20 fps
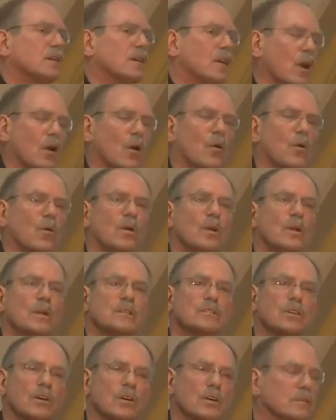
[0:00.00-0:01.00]
go
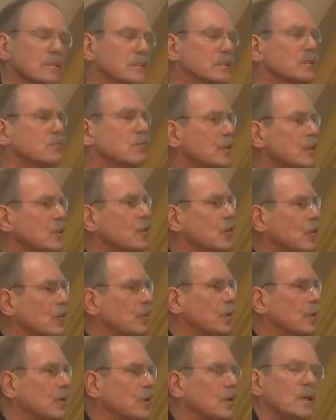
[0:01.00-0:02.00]
to, to
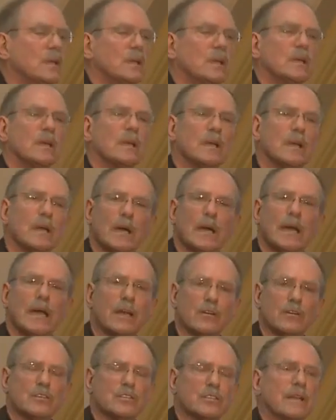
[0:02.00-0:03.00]
renewable uh,
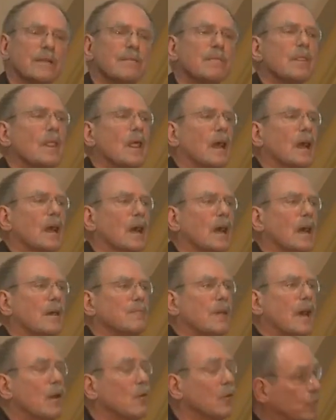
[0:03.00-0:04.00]
energy.
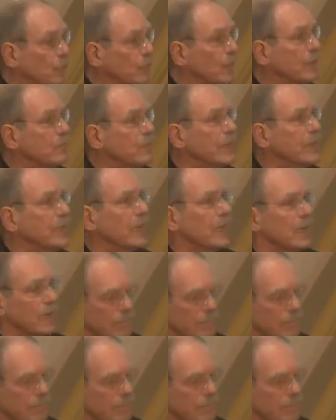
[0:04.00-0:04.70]
Um, I was rereading,